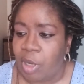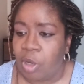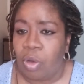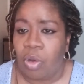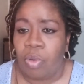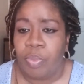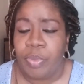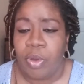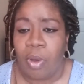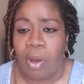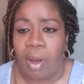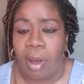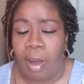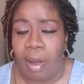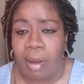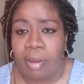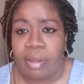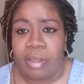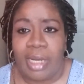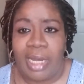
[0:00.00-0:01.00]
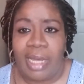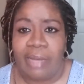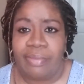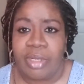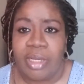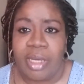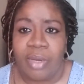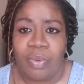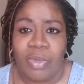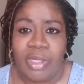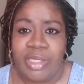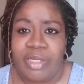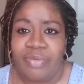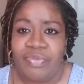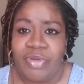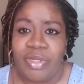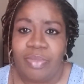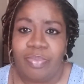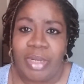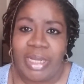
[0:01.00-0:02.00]
I hope you all are having a
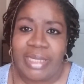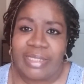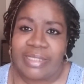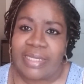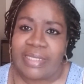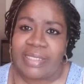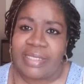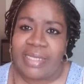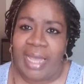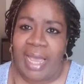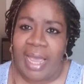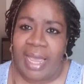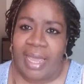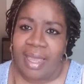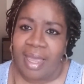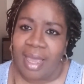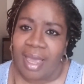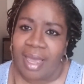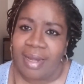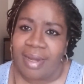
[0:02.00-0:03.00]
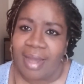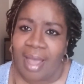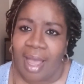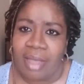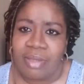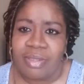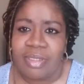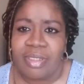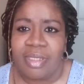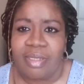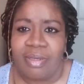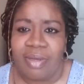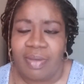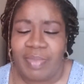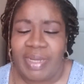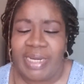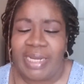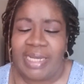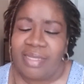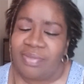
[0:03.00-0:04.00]
wonderfully blessed day, and I'll see you in
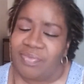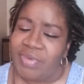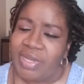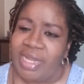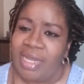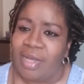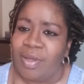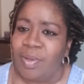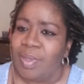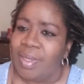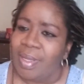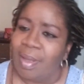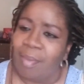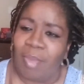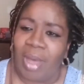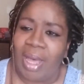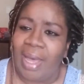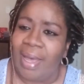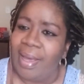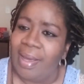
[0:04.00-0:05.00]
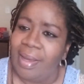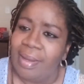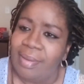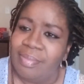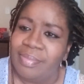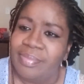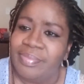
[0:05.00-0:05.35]
my next video. Bye.